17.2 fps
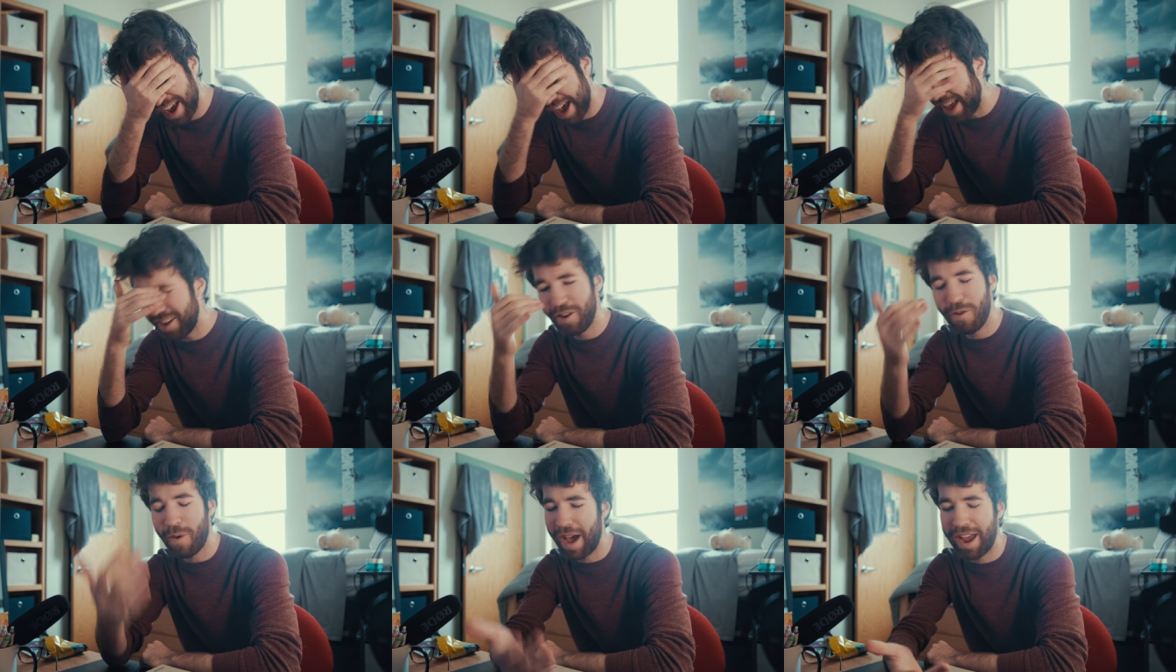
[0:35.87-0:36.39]
I
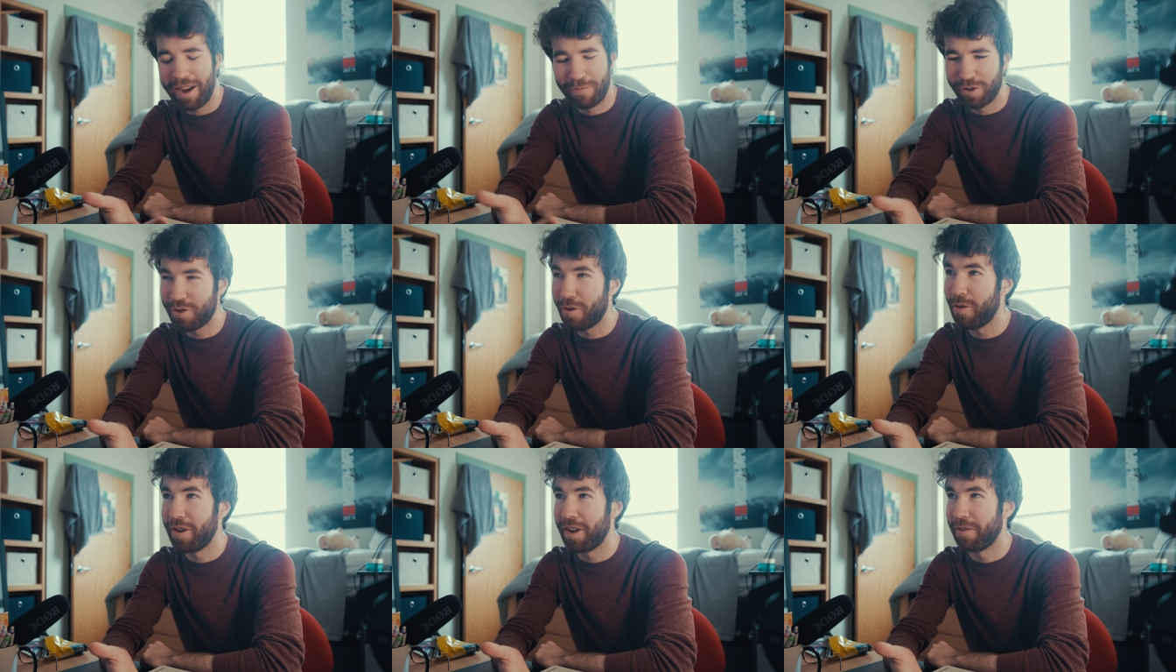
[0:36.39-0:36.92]
don't know why I'm
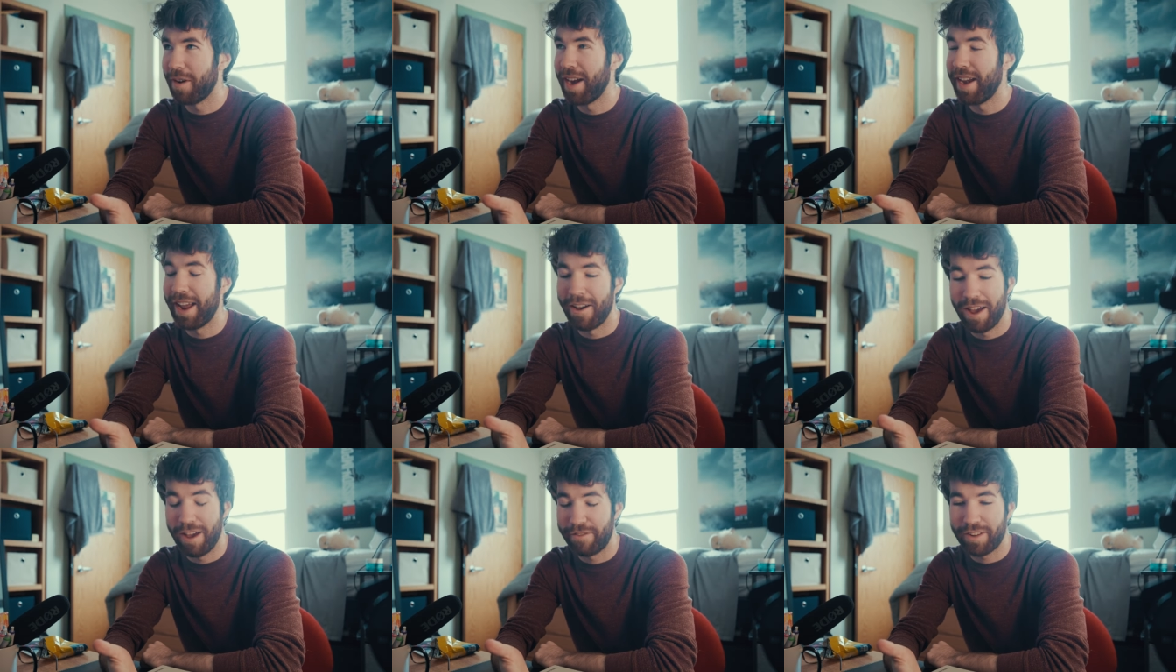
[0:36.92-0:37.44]
recording right
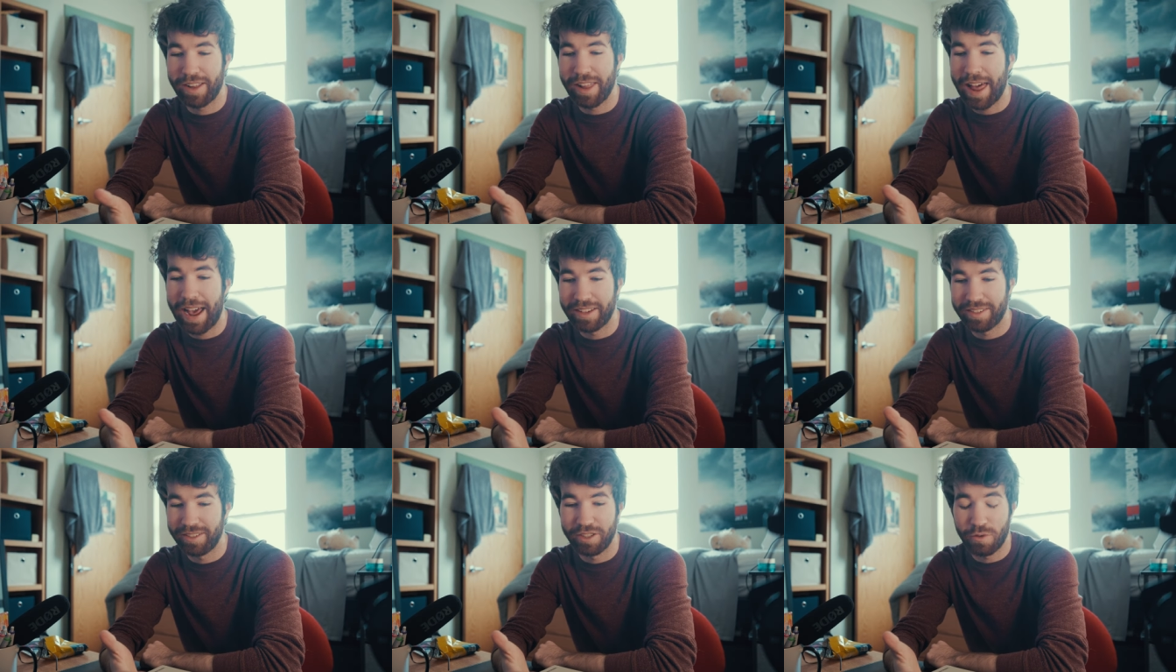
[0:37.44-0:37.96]
now. I have
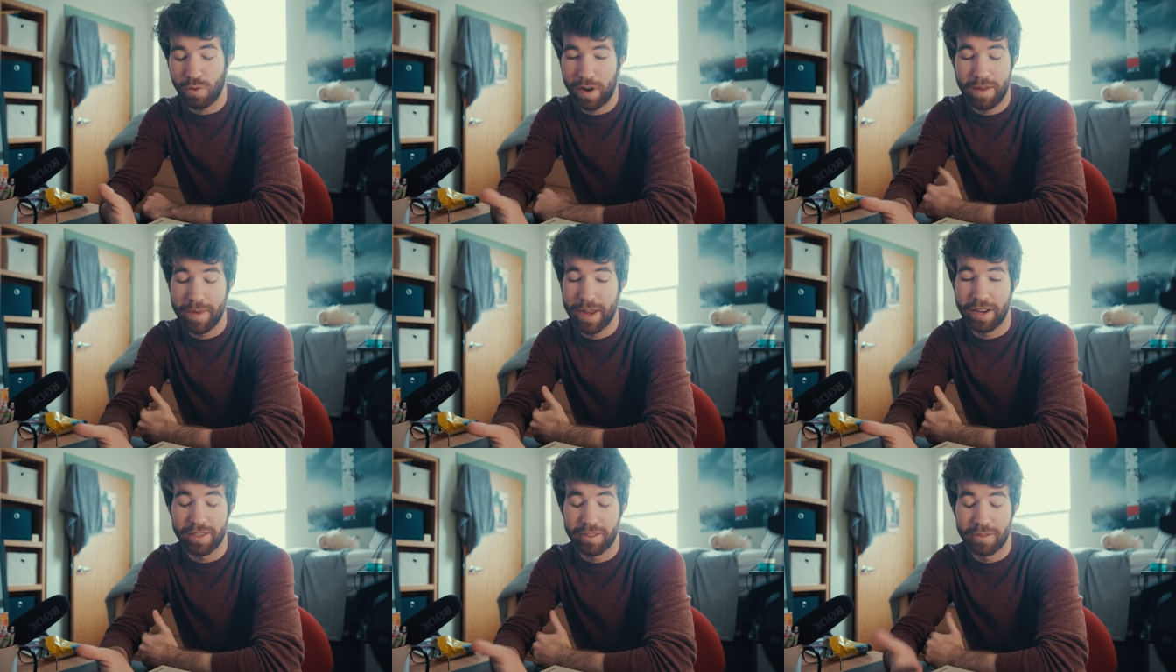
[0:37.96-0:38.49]
class in 20
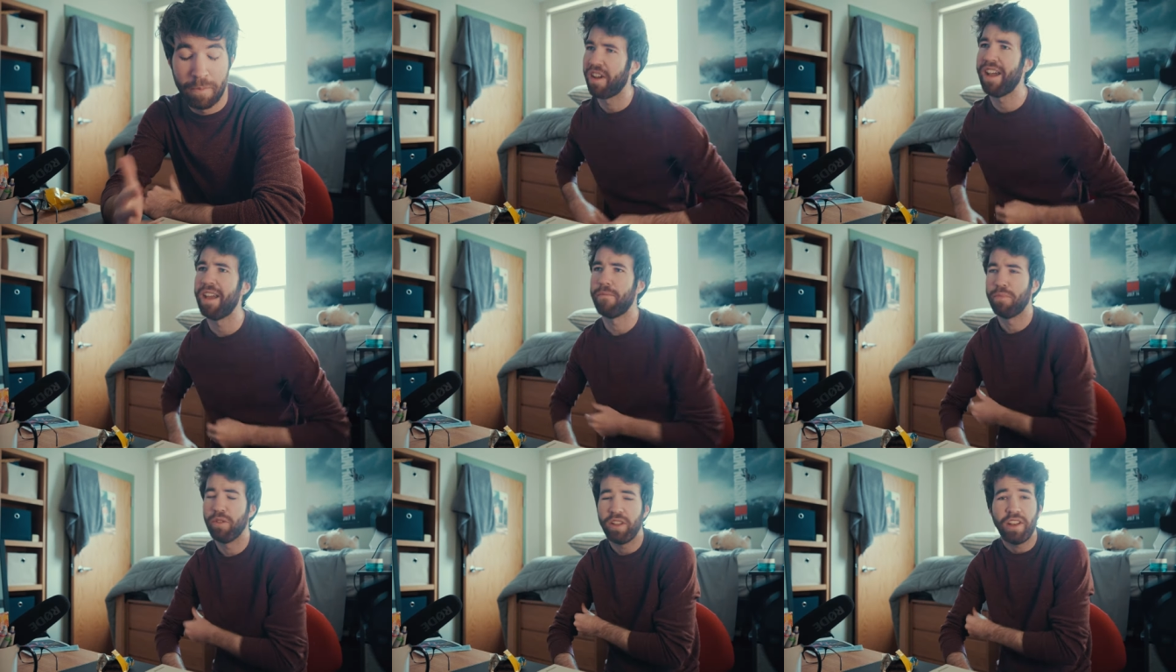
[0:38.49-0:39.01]
minutes.
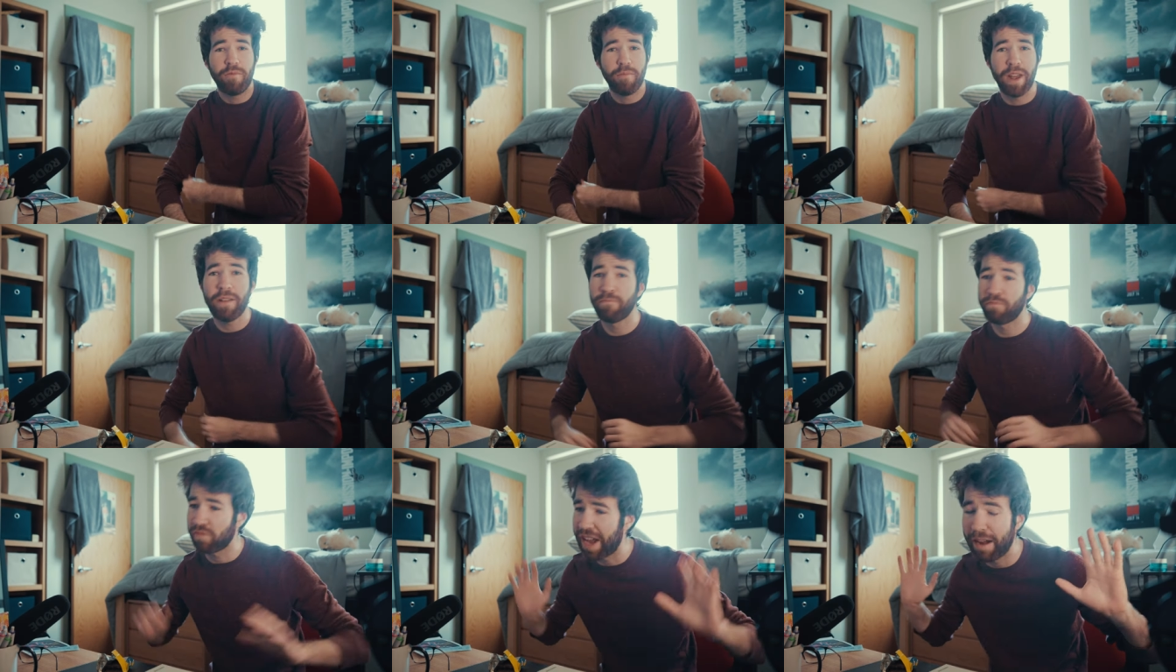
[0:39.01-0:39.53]
Hey, believe
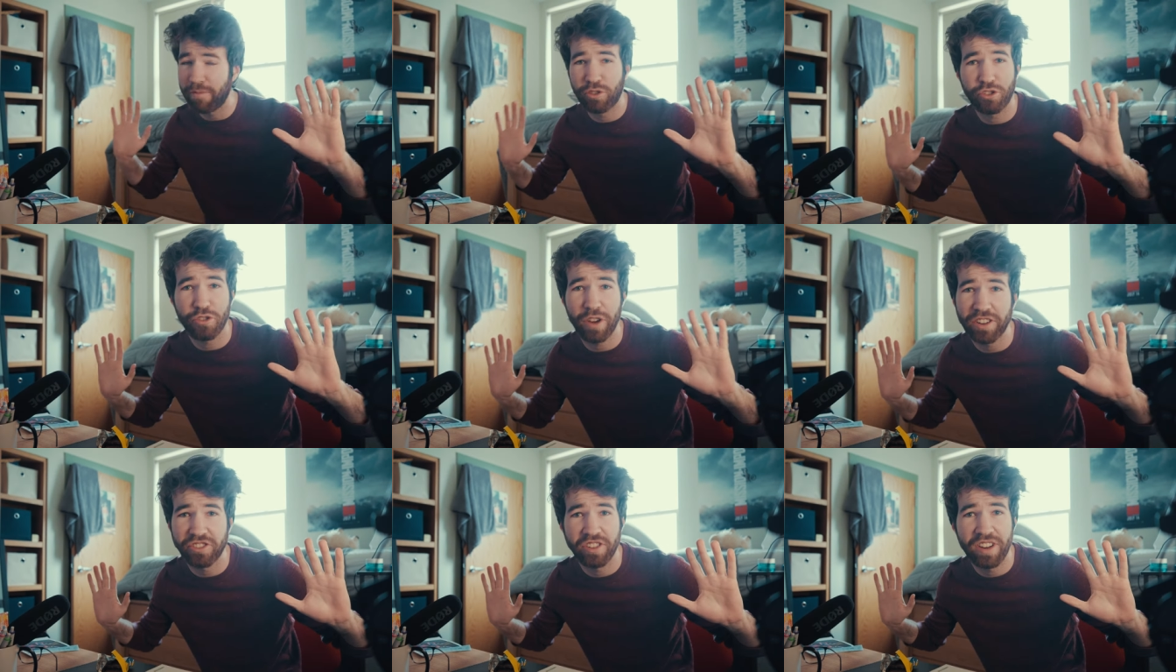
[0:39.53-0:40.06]
me, I'm
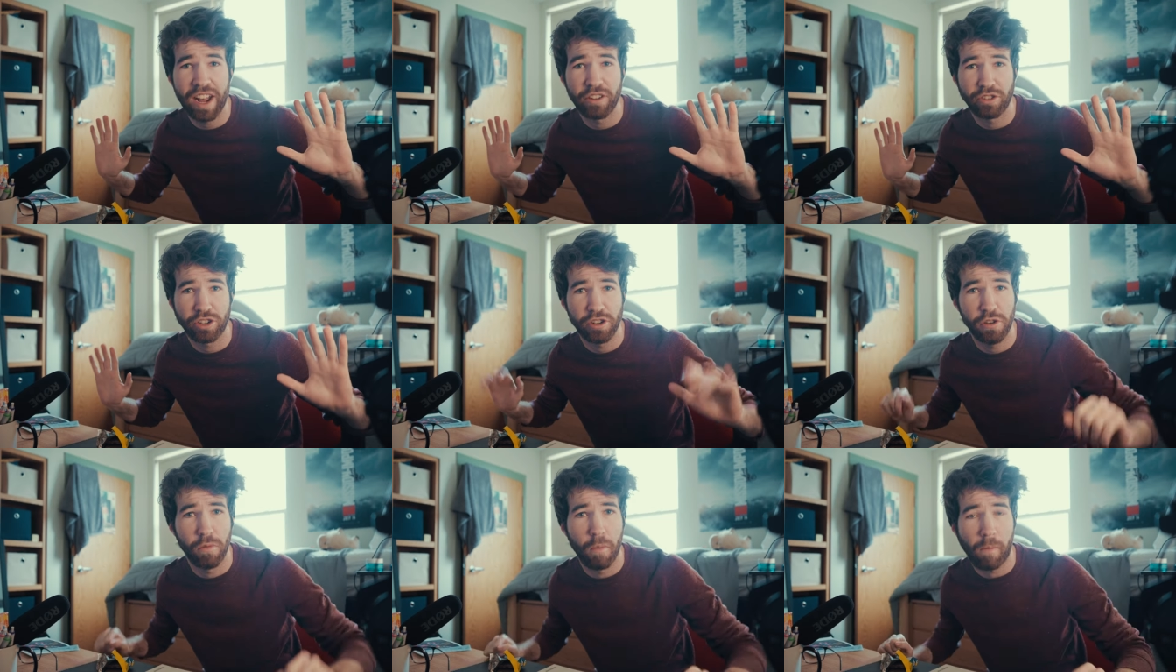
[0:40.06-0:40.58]
stressing out
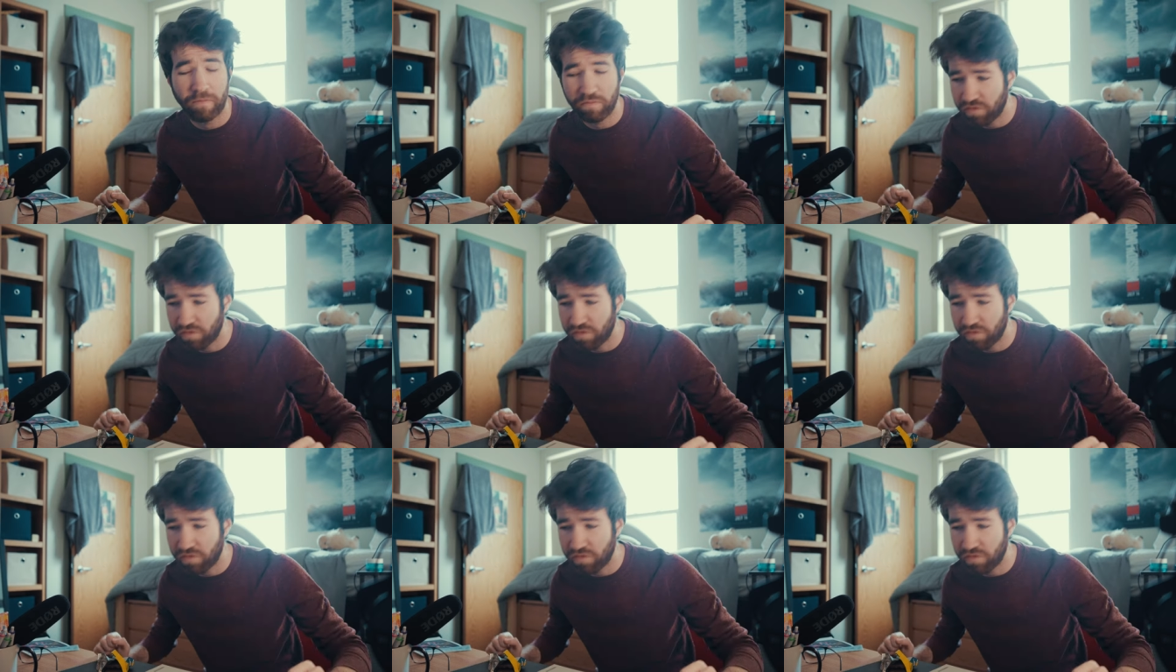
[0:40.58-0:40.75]
too.